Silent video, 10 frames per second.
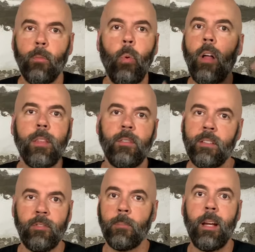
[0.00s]
Wealth of
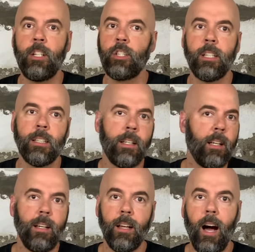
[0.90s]
information.
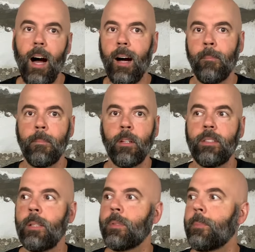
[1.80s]
You know, he
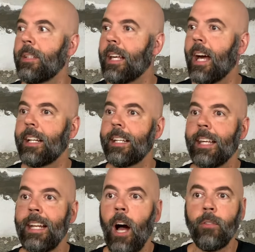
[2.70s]
seems to be kind of
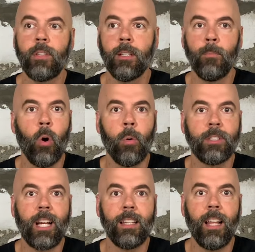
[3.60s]
getting out there more,
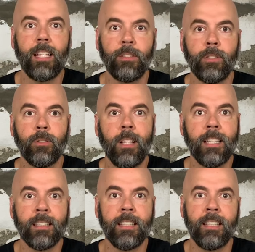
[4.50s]
which I like too
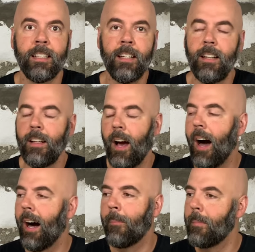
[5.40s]
lately.
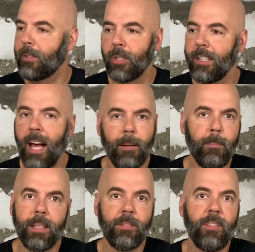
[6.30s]

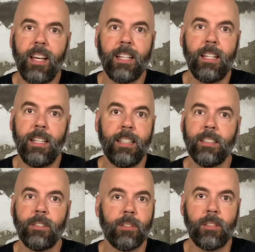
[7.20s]
Big fan of
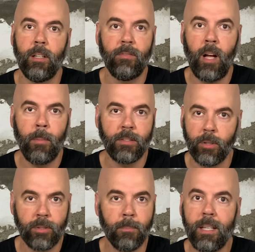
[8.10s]
his, you know, follow him on
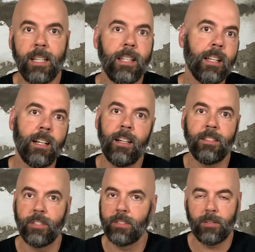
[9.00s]
social media
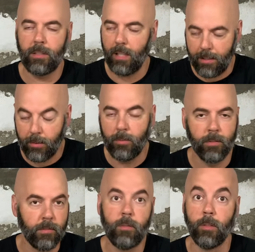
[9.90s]
and just, I do
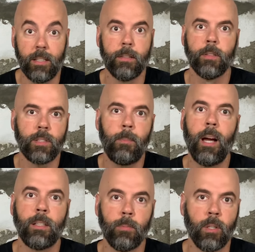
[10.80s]
really
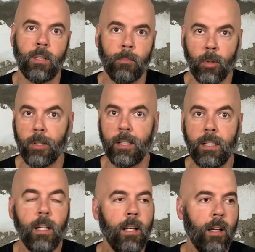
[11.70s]
respect Brooklyn
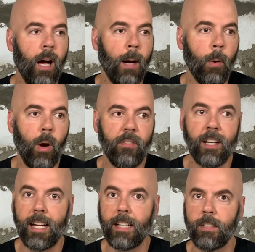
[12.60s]
Brewery. My wife and
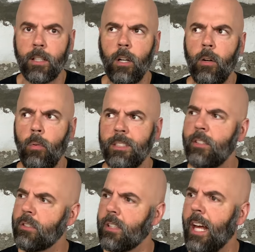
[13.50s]
I got to go, was that
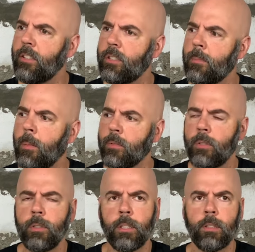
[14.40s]
just last year? Maybe it was
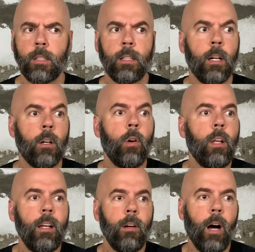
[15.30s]
2 years ago,
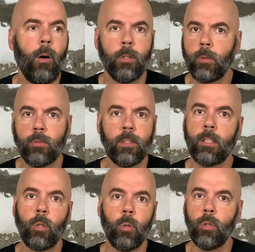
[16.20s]
which was really
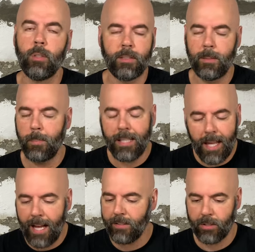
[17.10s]
cool to be
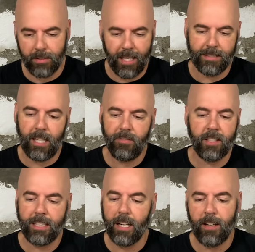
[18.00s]
at. So yeah,
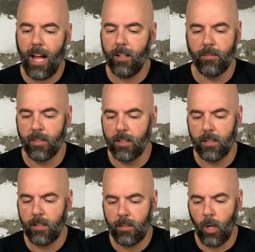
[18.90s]
definitely Garrett
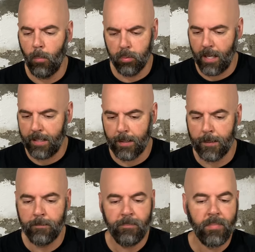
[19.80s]
Oliver, no brainer.